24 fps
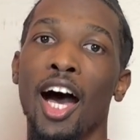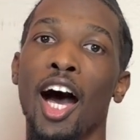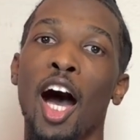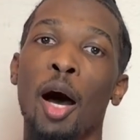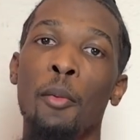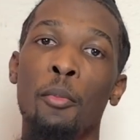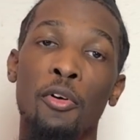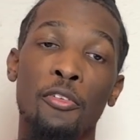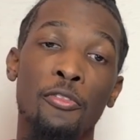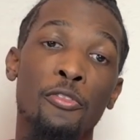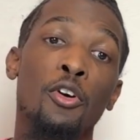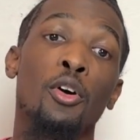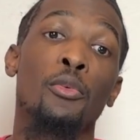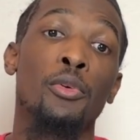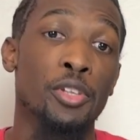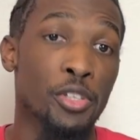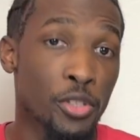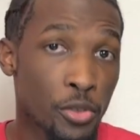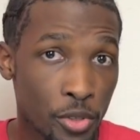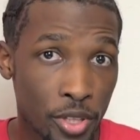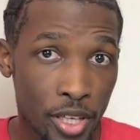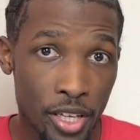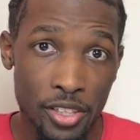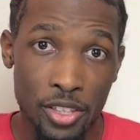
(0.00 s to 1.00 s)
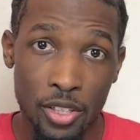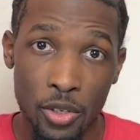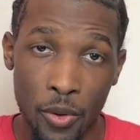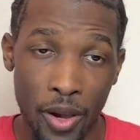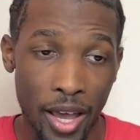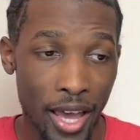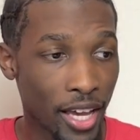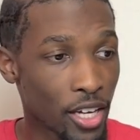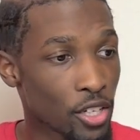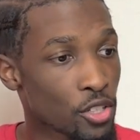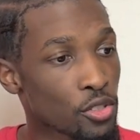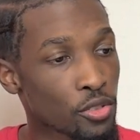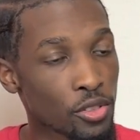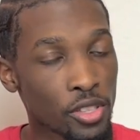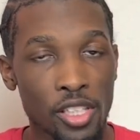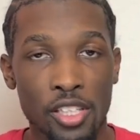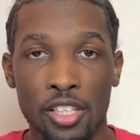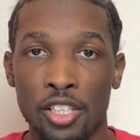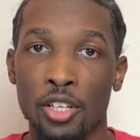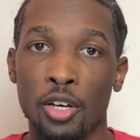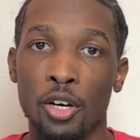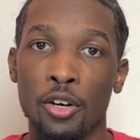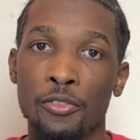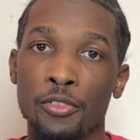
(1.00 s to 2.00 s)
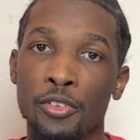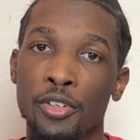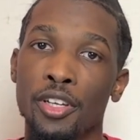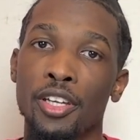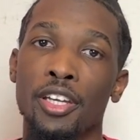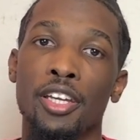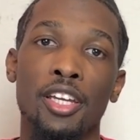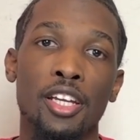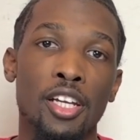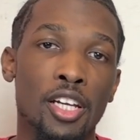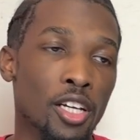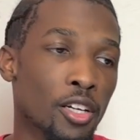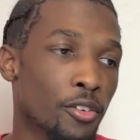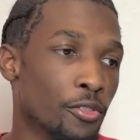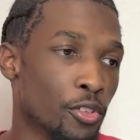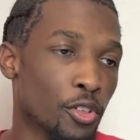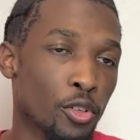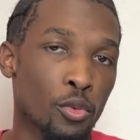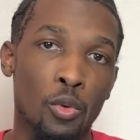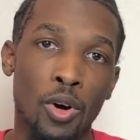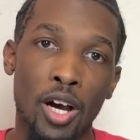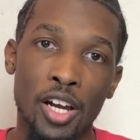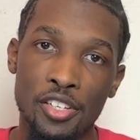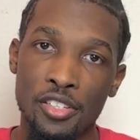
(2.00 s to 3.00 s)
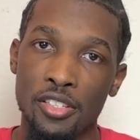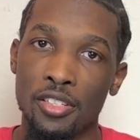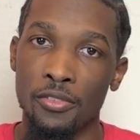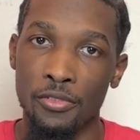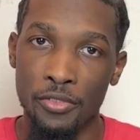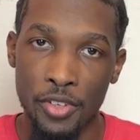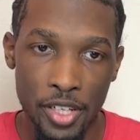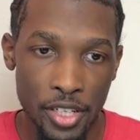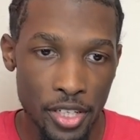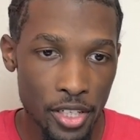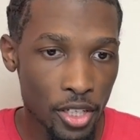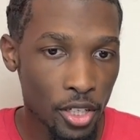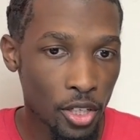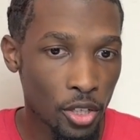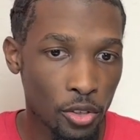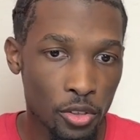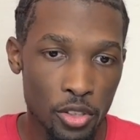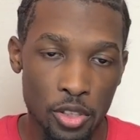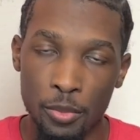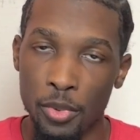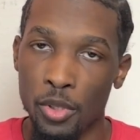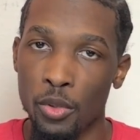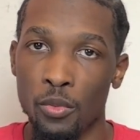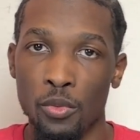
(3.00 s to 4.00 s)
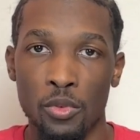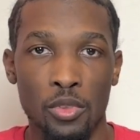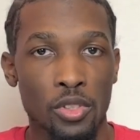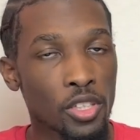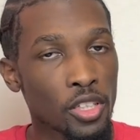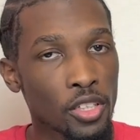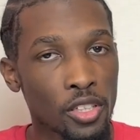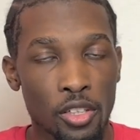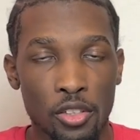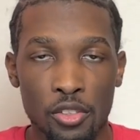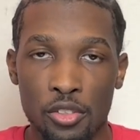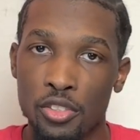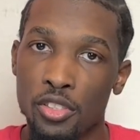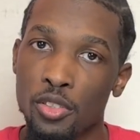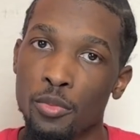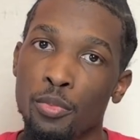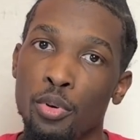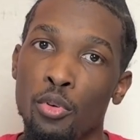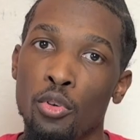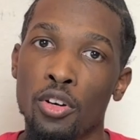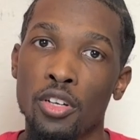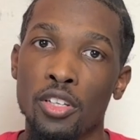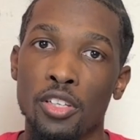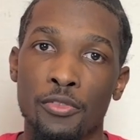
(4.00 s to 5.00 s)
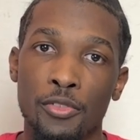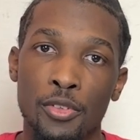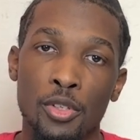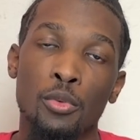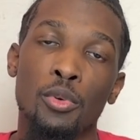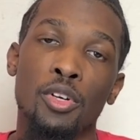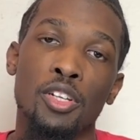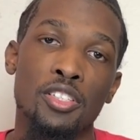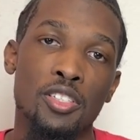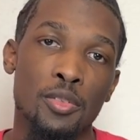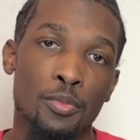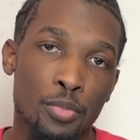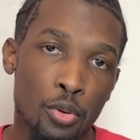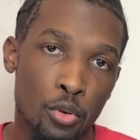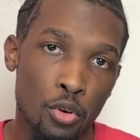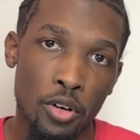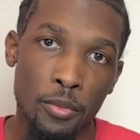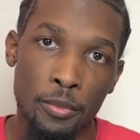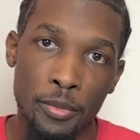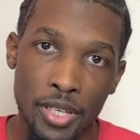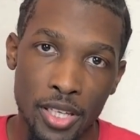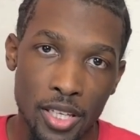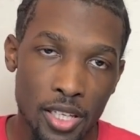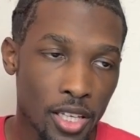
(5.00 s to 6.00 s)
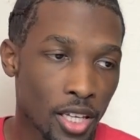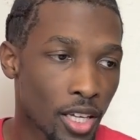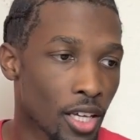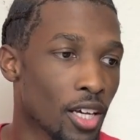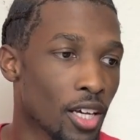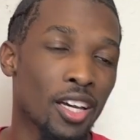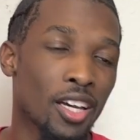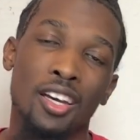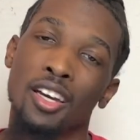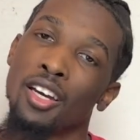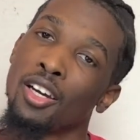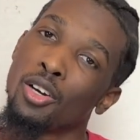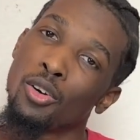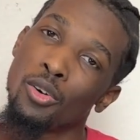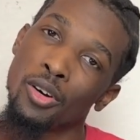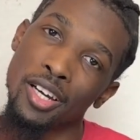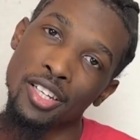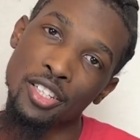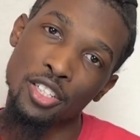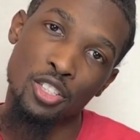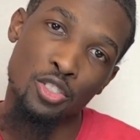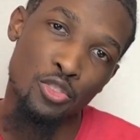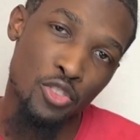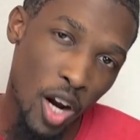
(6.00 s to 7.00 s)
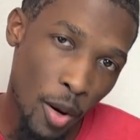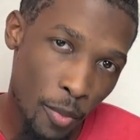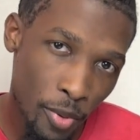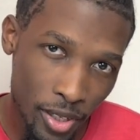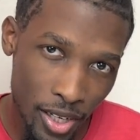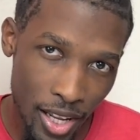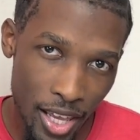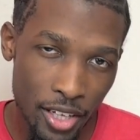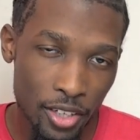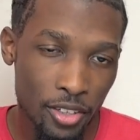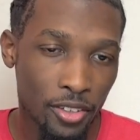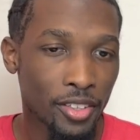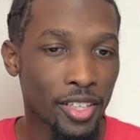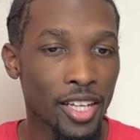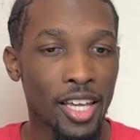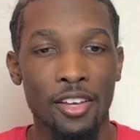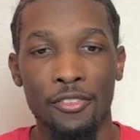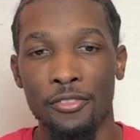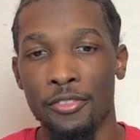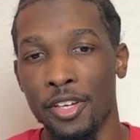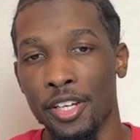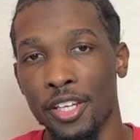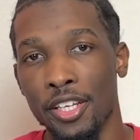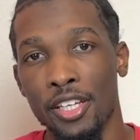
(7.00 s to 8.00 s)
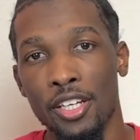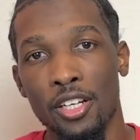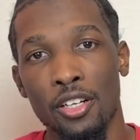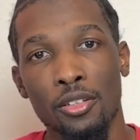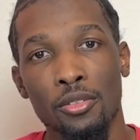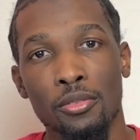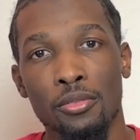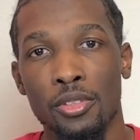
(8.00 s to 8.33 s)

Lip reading: Before we do that though, actually, if you're here, if you're watching the video, you've been, if you want to support me, go ahead, just drop a like on that video.